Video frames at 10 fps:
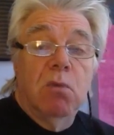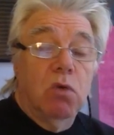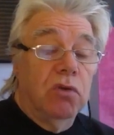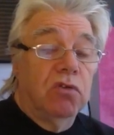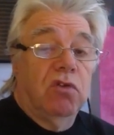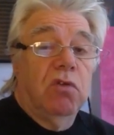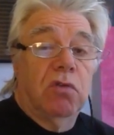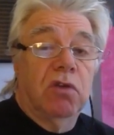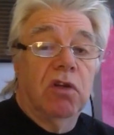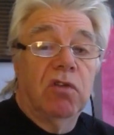more than
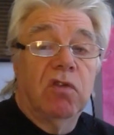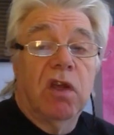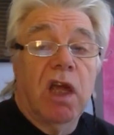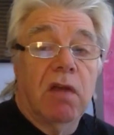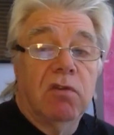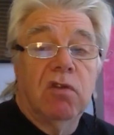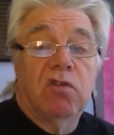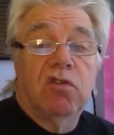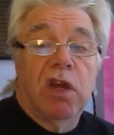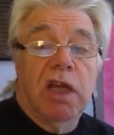2/3
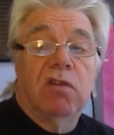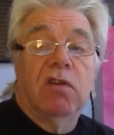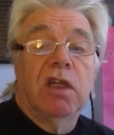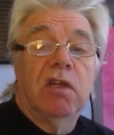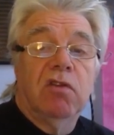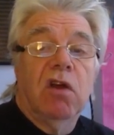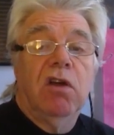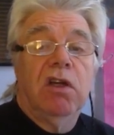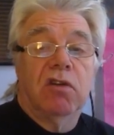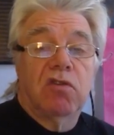haven't checked their
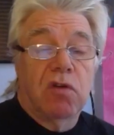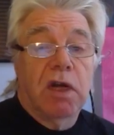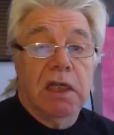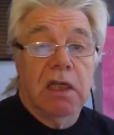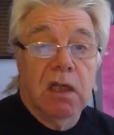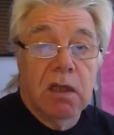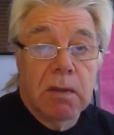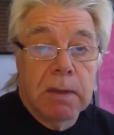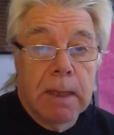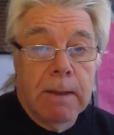tyre tread.
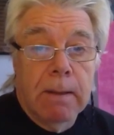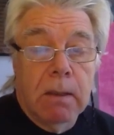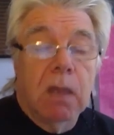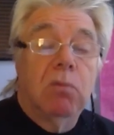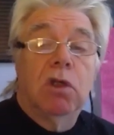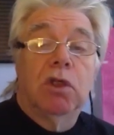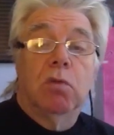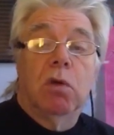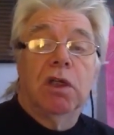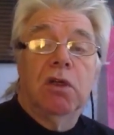I
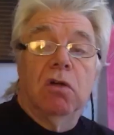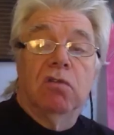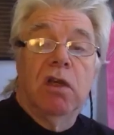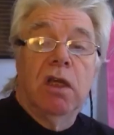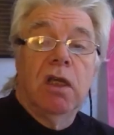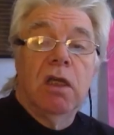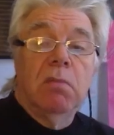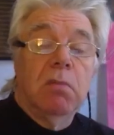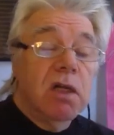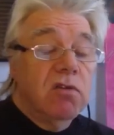wonder why not.
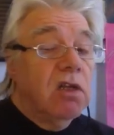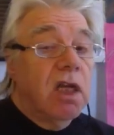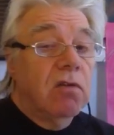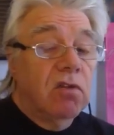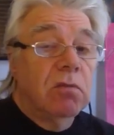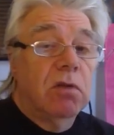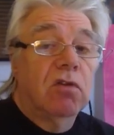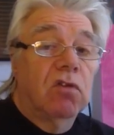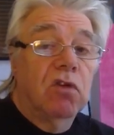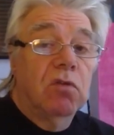Might it have
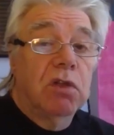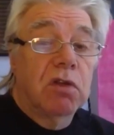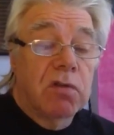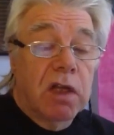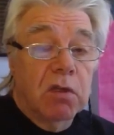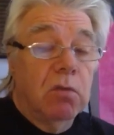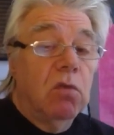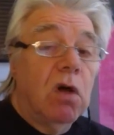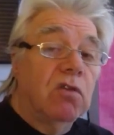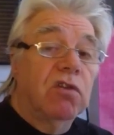something to do with the fact that
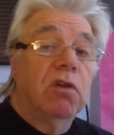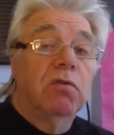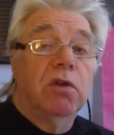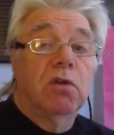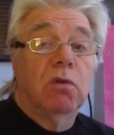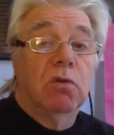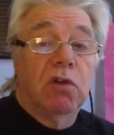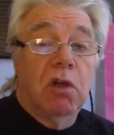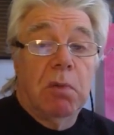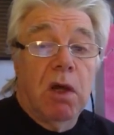whilst our
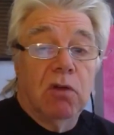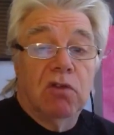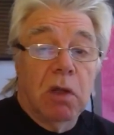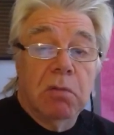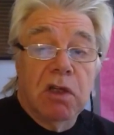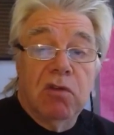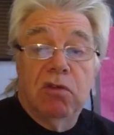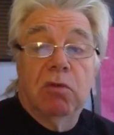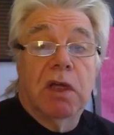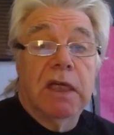vehicles are parked up, they
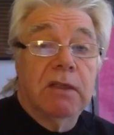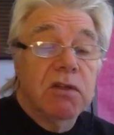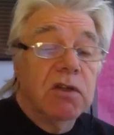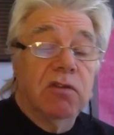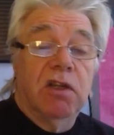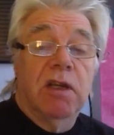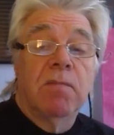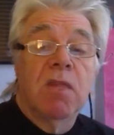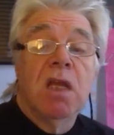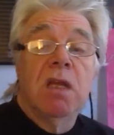still get
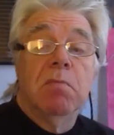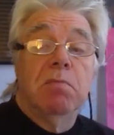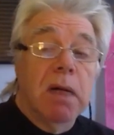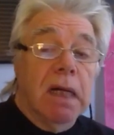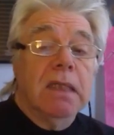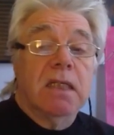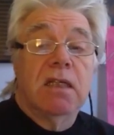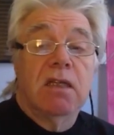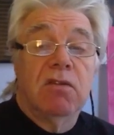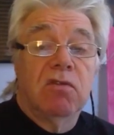dirty? But